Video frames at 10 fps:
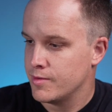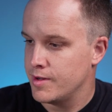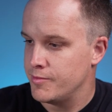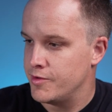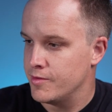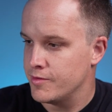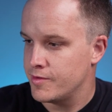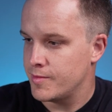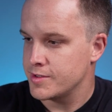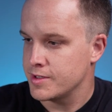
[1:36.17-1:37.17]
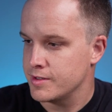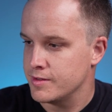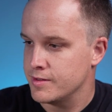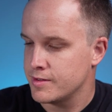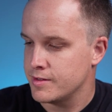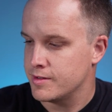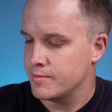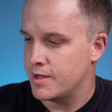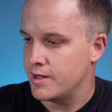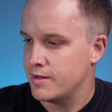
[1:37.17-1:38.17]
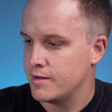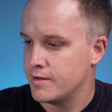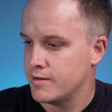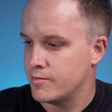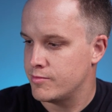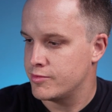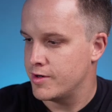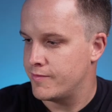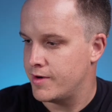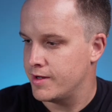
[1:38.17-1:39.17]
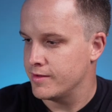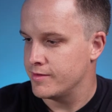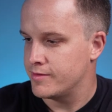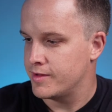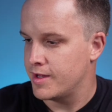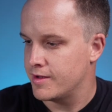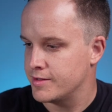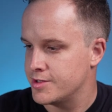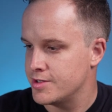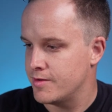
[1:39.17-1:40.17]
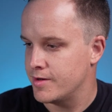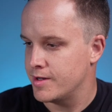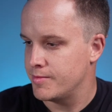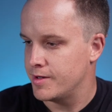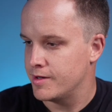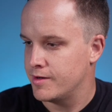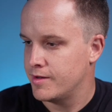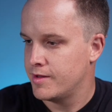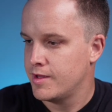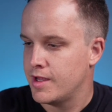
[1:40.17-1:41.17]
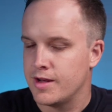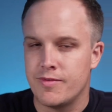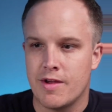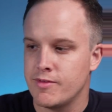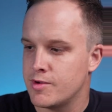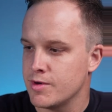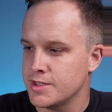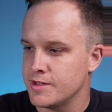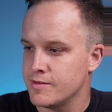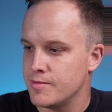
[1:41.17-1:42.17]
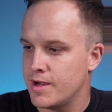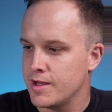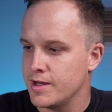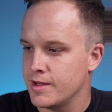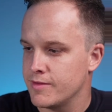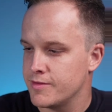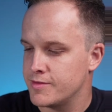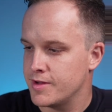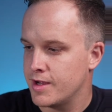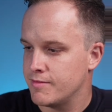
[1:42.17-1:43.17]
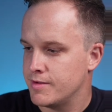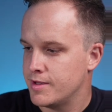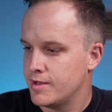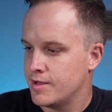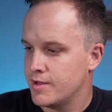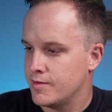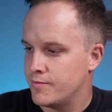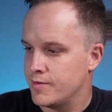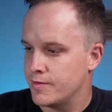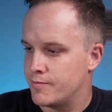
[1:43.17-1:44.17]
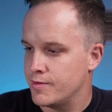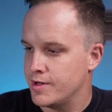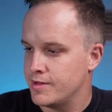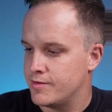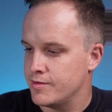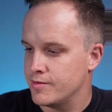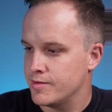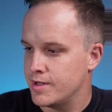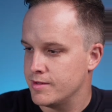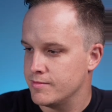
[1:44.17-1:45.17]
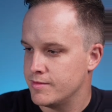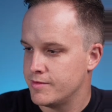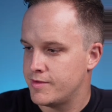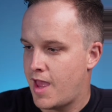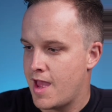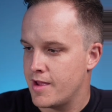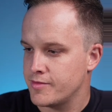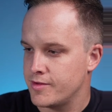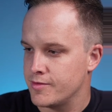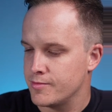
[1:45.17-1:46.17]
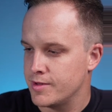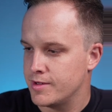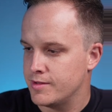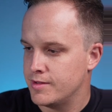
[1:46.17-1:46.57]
doing. So I'm actually going to look on my profile and see how it's showing up here. And if you have any questions about any of this stuff, feel free to ask as well.